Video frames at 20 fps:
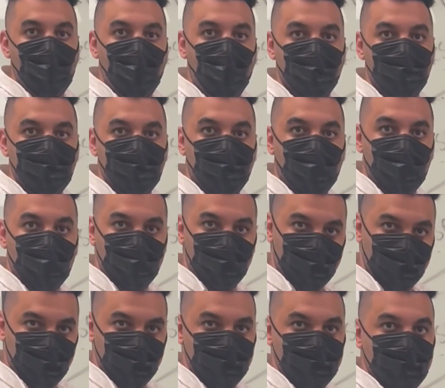of
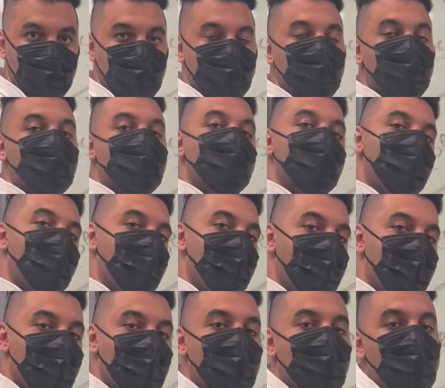particles that
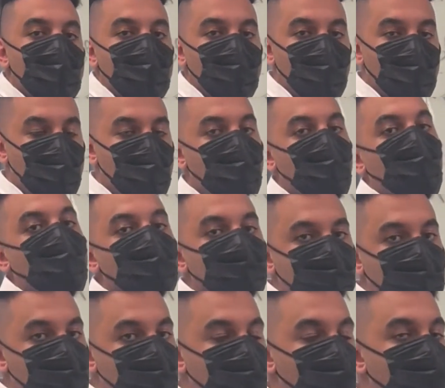
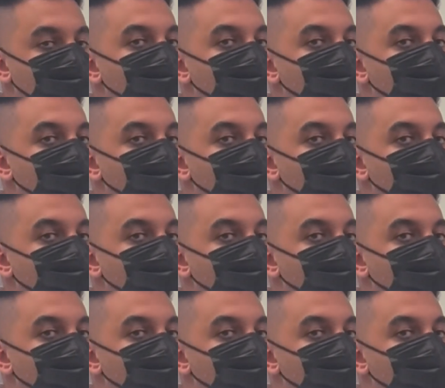which